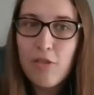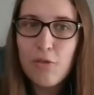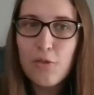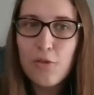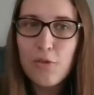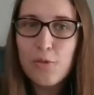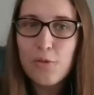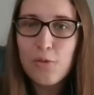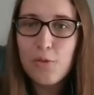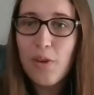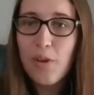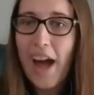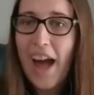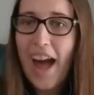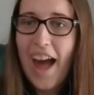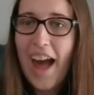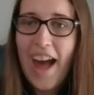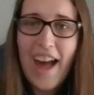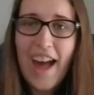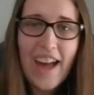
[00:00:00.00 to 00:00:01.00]
through
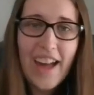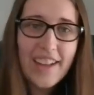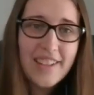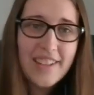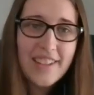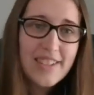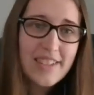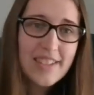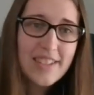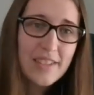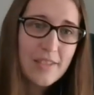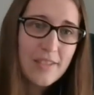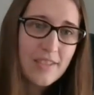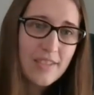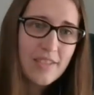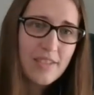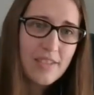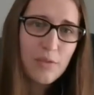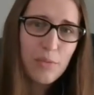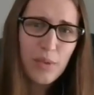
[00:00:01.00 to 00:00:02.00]
ads and